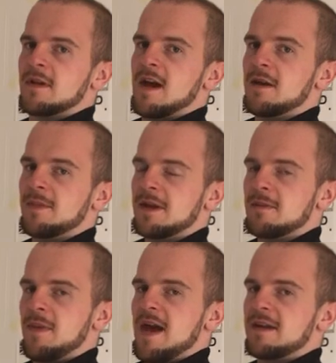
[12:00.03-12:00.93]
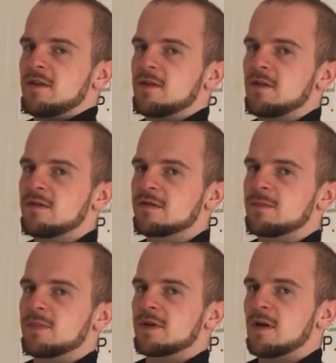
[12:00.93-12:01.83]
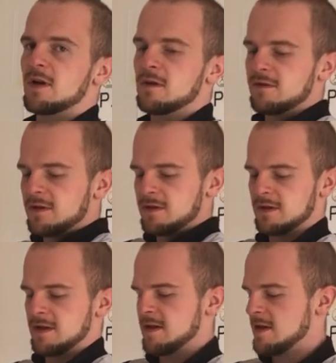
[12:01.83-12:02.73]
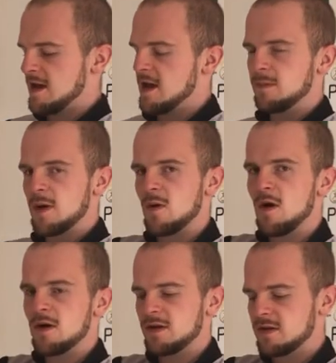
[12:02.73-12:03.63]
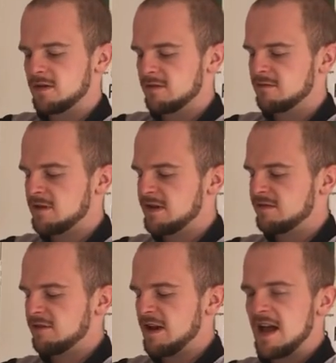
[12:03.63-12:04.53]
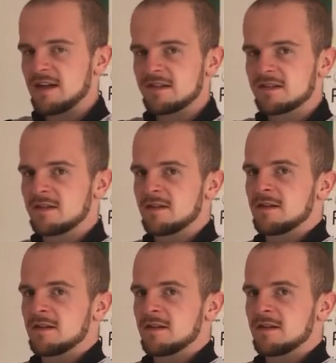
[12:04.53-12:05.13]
and a bit of the pec you can use to curl it over. Elbow out, wrist relaxed.